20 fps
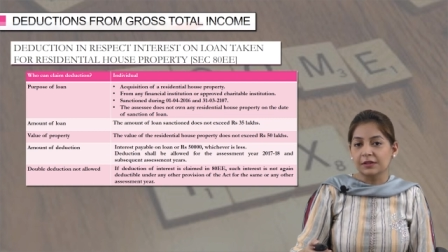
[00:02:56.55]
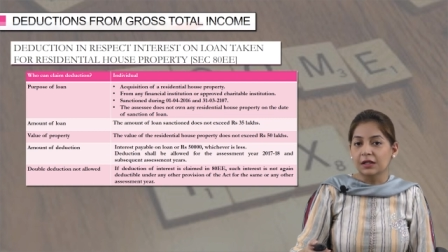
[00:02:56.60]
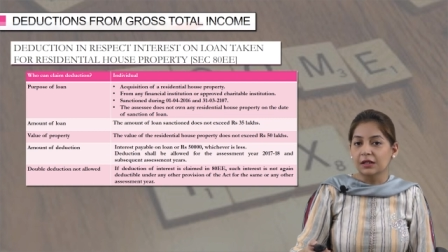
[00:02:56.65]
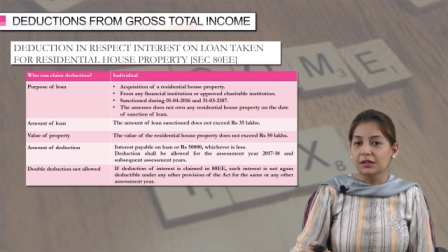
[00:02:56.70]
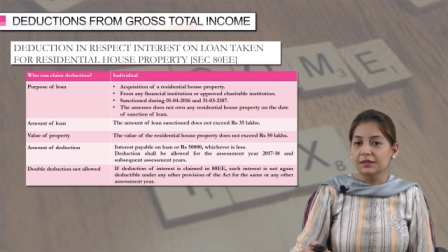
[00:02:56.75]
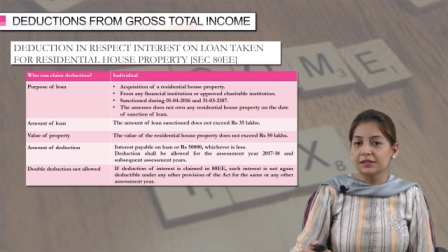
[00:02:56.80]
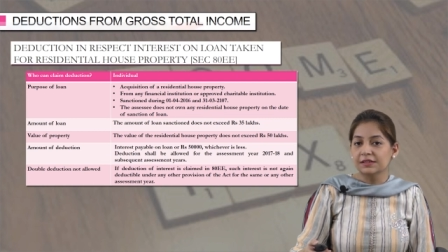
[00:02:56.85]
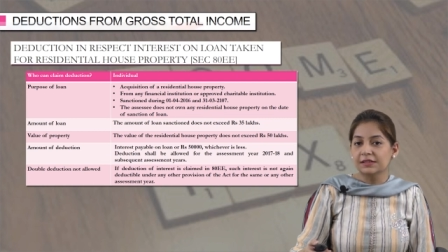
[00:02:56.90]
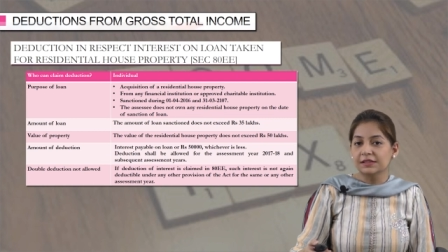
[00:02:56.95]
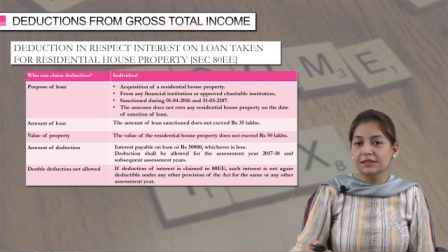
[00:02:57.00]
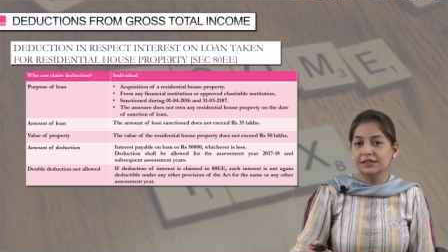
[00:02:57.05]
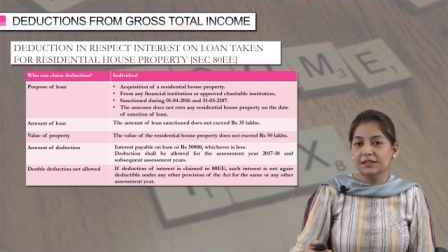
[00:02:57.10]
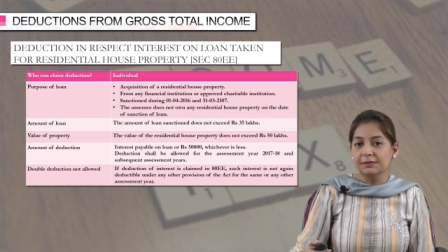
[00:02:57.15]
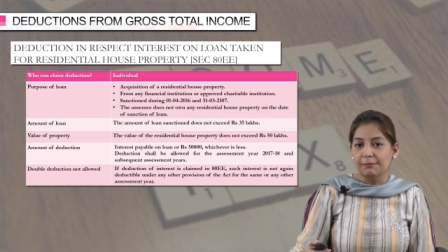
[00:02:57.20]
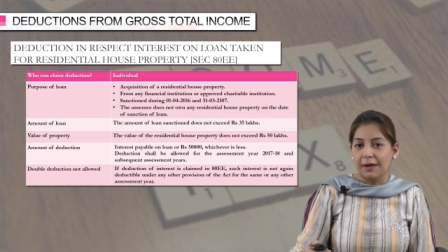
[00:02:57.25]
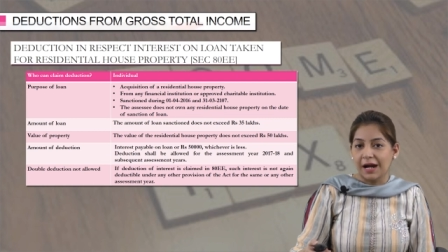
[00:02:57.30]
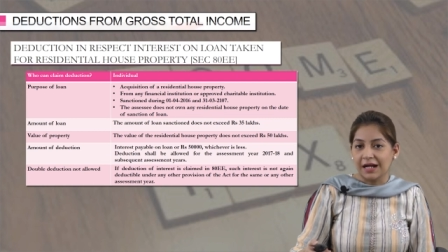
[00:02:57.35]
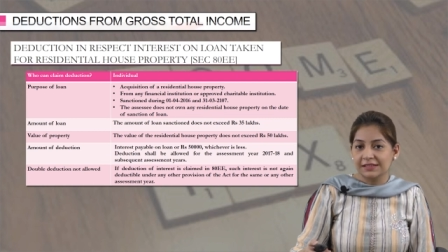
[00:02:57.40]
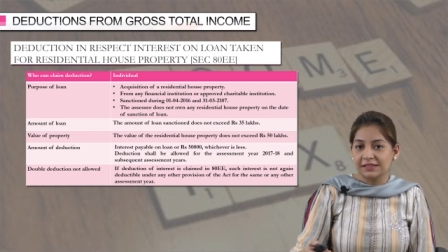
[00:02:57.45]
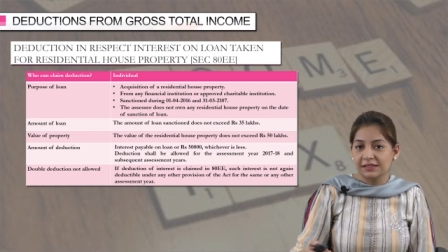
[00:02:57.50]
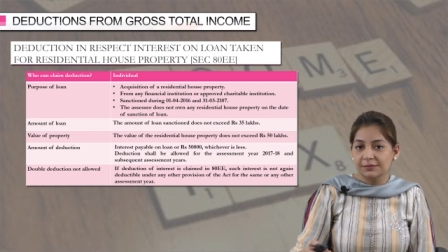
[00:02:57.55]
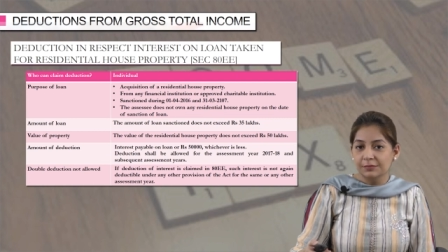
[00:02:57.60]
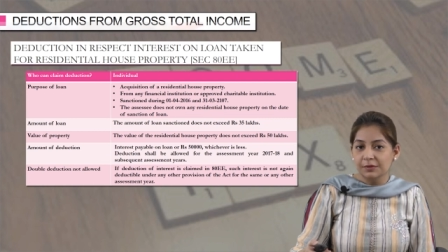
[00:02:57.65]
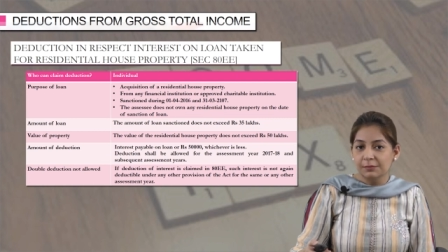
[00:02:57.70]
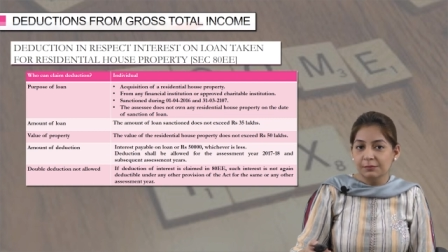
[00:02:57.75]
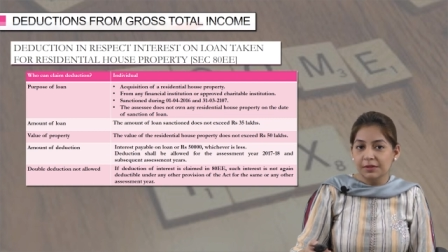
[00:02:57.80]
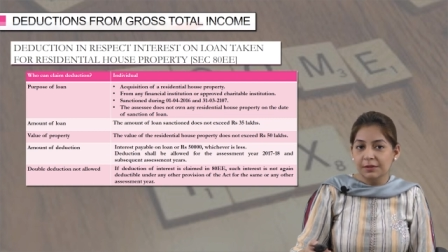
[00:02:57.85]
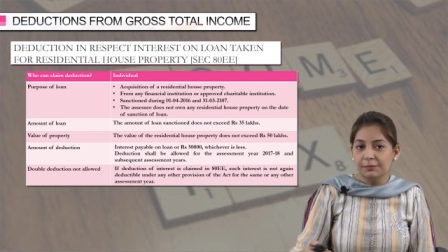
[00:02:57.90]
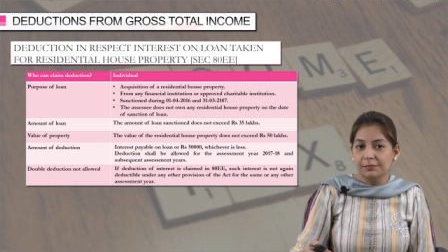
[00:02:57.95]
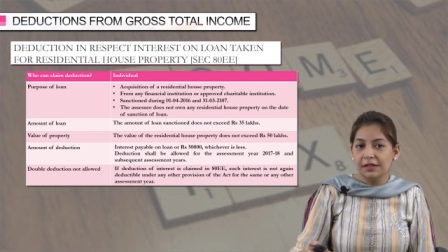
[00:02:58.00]
uh, this is the
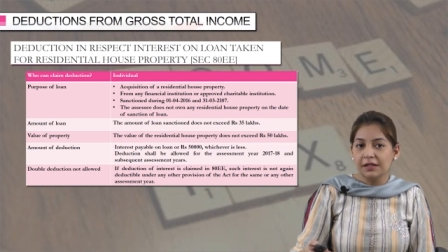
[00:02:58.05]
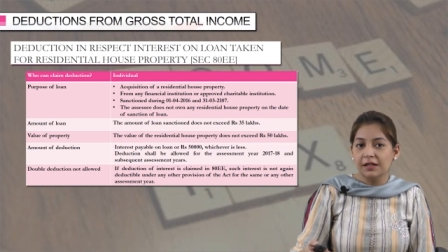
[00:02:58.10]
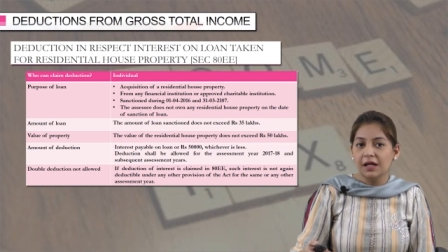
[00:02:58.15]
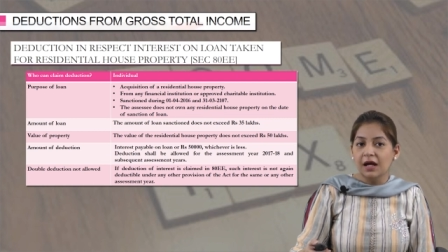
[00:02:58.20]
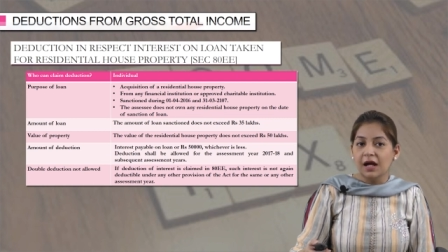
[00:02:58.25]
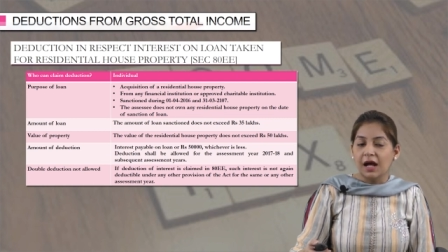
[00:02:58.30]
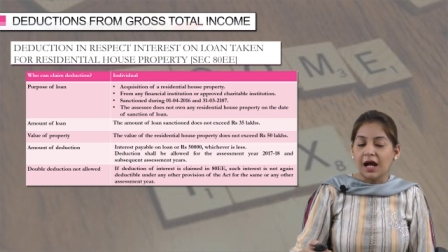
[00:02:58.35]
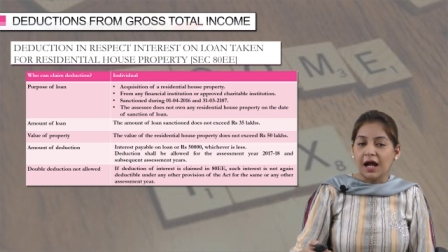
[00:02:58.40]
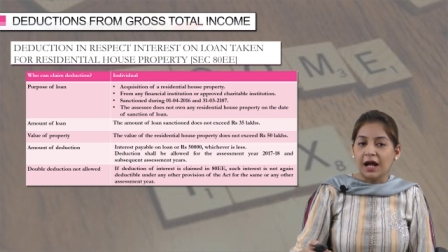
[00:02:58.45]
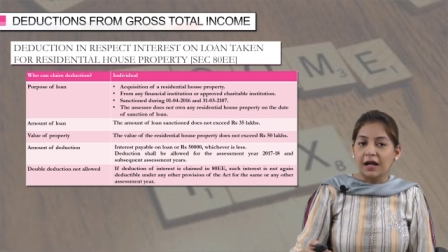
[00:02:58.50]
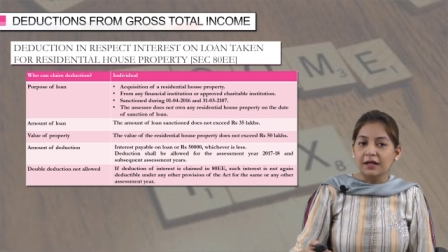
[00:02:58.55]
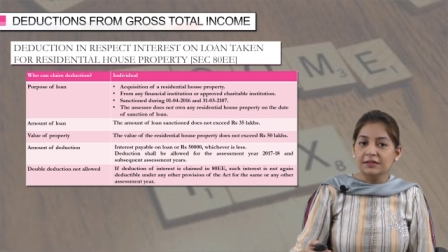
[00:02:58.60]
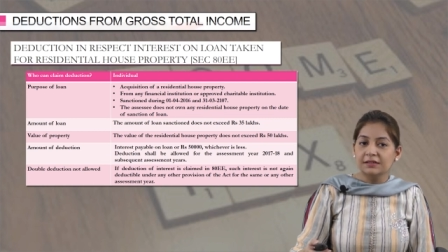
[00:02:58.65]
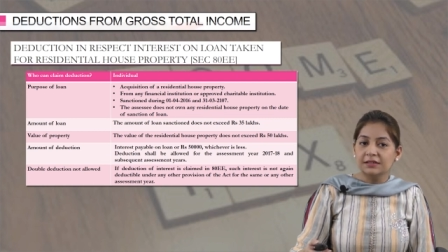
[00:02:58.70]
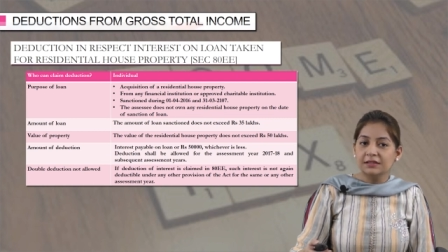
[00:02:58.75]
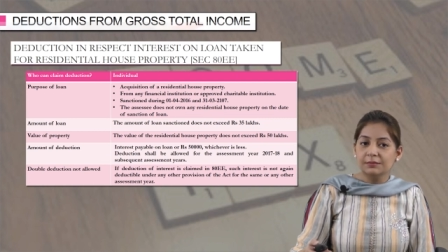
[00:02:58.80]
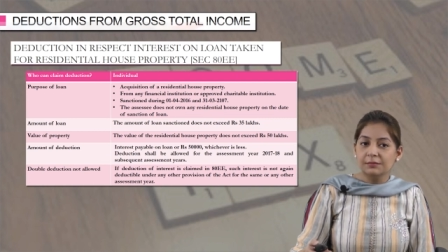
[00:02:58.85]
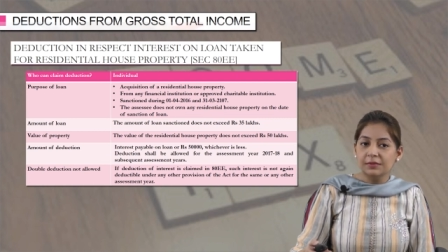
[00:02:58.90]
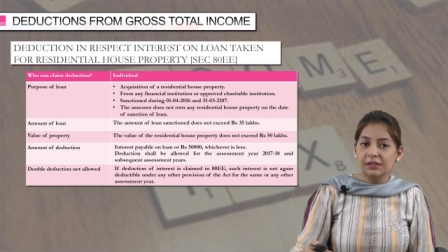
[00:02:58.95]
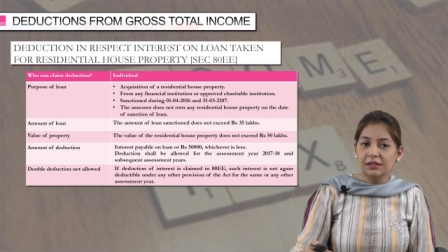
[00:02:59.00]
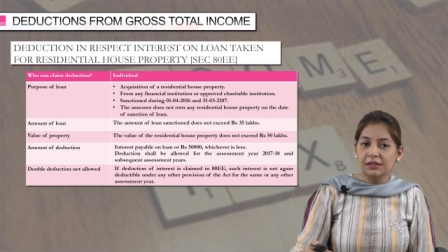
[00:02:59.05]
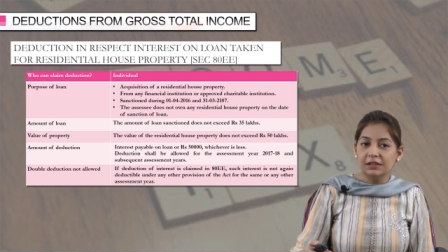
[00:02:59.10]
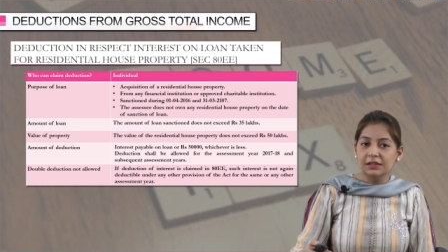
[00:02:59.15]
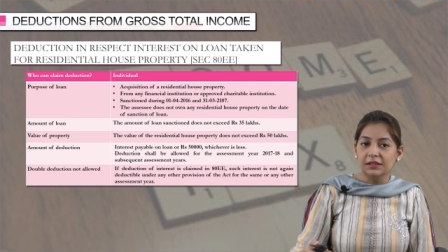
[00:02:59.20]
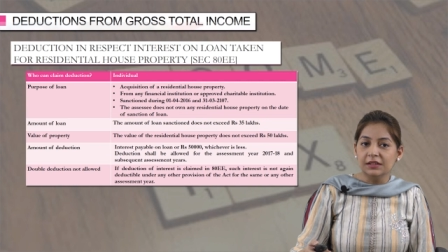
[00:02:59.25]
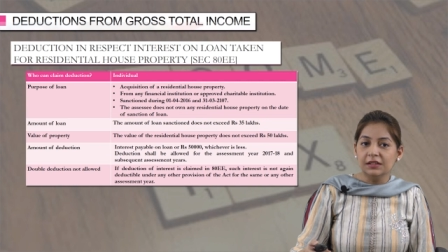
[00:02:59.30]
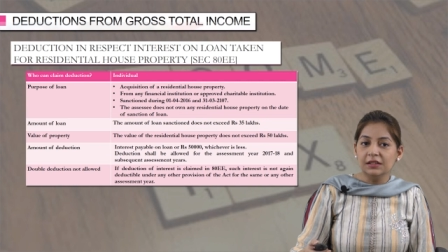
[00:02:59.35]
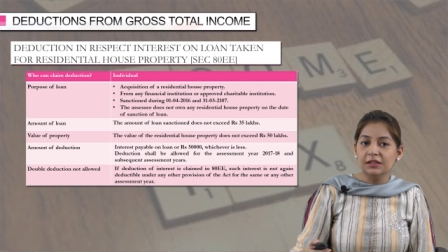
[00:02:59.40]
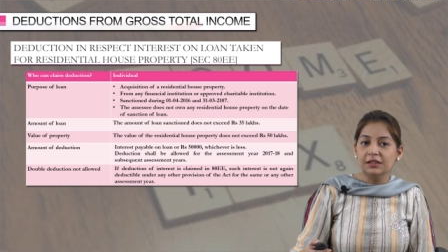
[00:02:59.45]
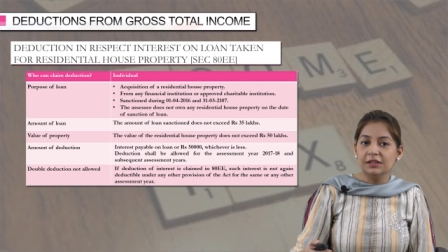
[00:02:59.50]
maximum limit and
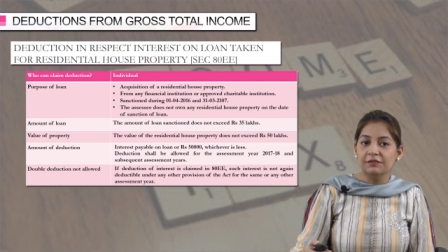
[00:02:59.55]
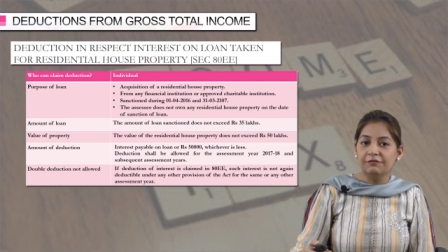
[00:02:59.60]
similarly